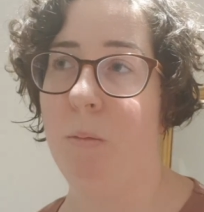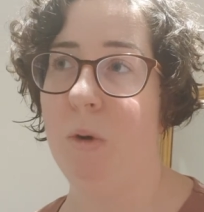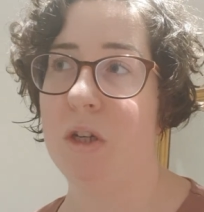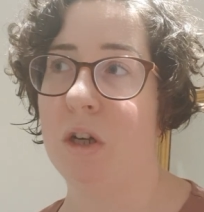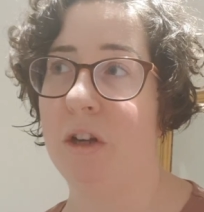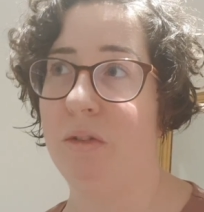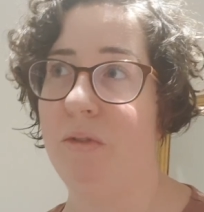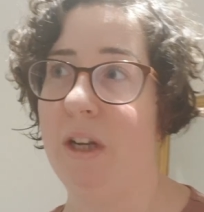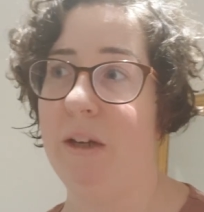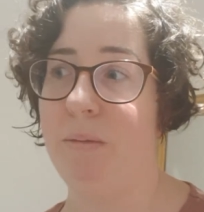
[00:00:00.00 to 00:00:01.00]
which
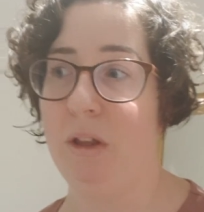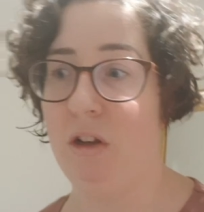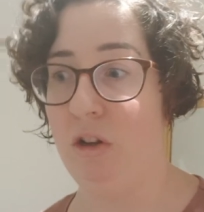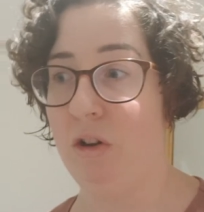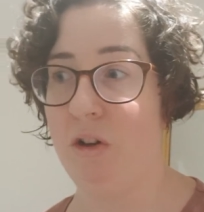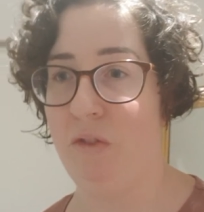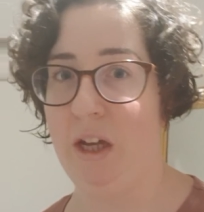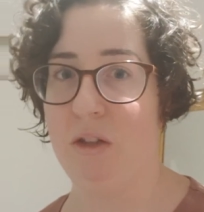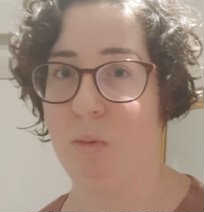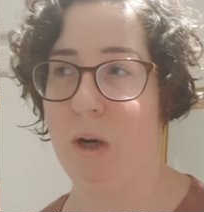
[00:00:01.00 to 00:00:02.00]
hopefully, by the look of
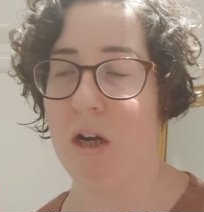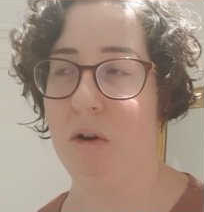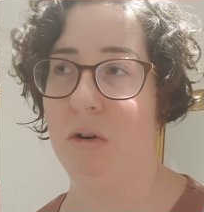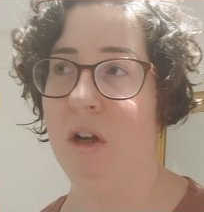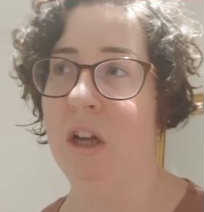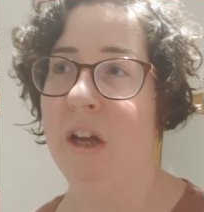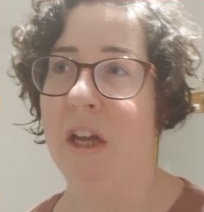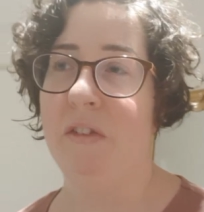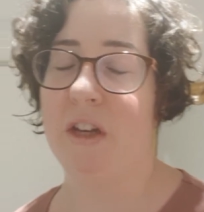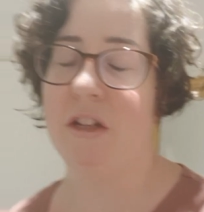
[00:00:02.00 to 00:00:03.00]
it as well,
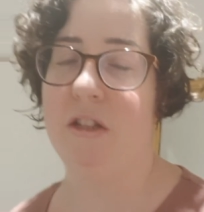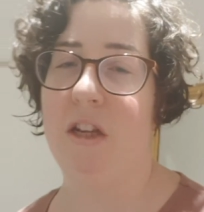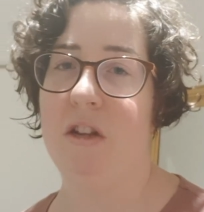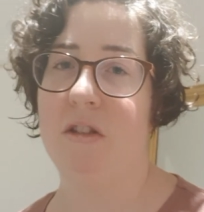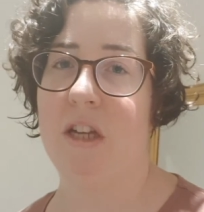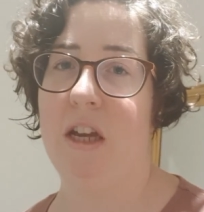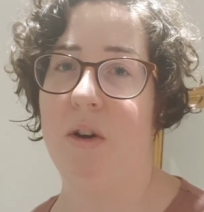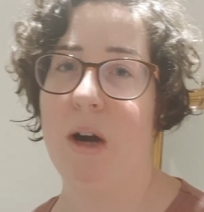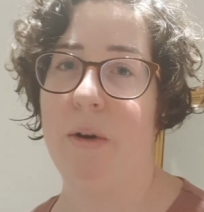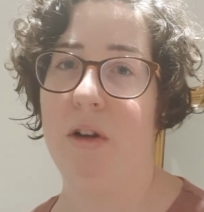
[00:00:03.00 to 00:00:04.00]
if it continues to
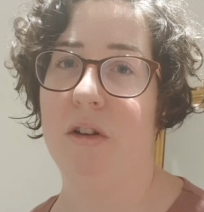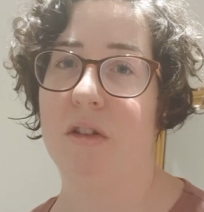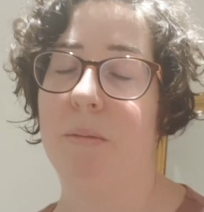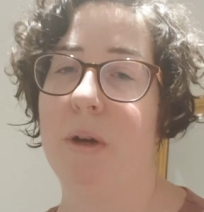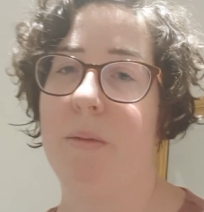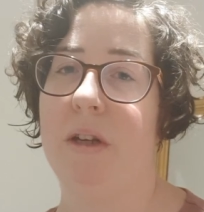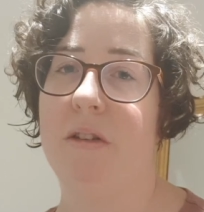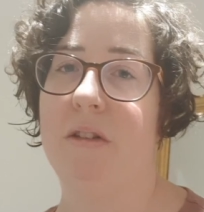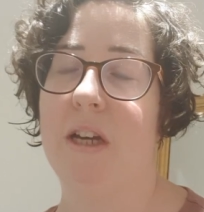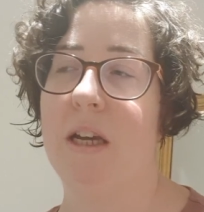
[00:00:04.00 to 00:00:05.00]
heal how it looks at the moment under
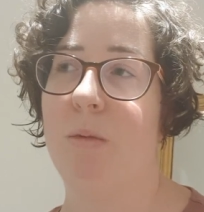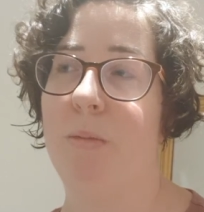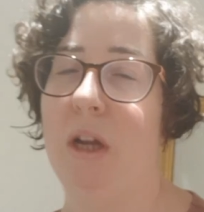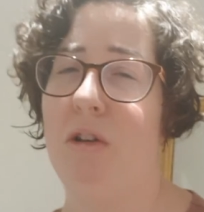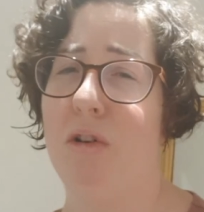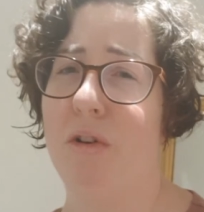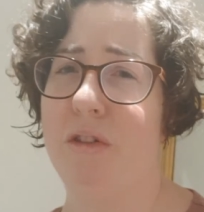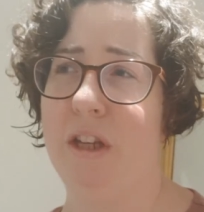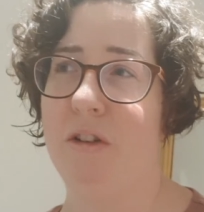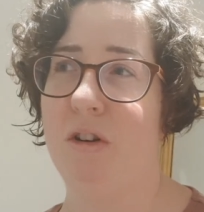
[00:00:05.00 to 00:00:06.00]
the tape, will be a lot
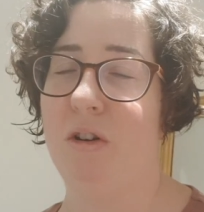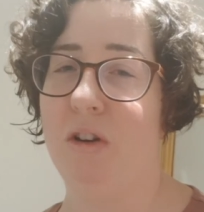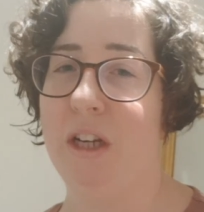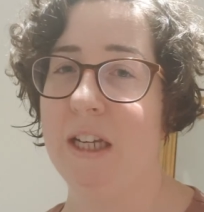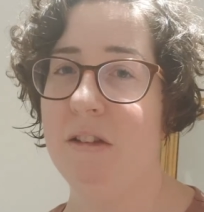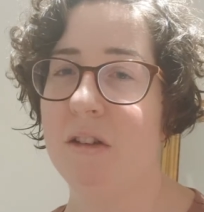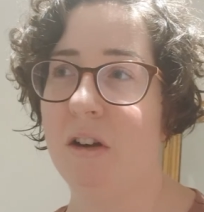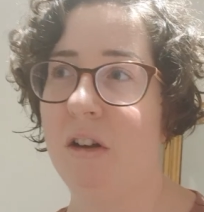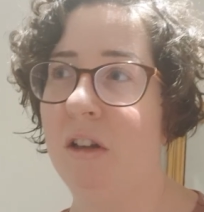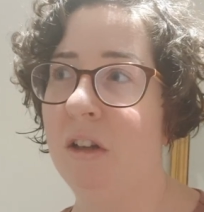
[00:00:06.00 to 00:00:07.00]
thinner and a lot neater.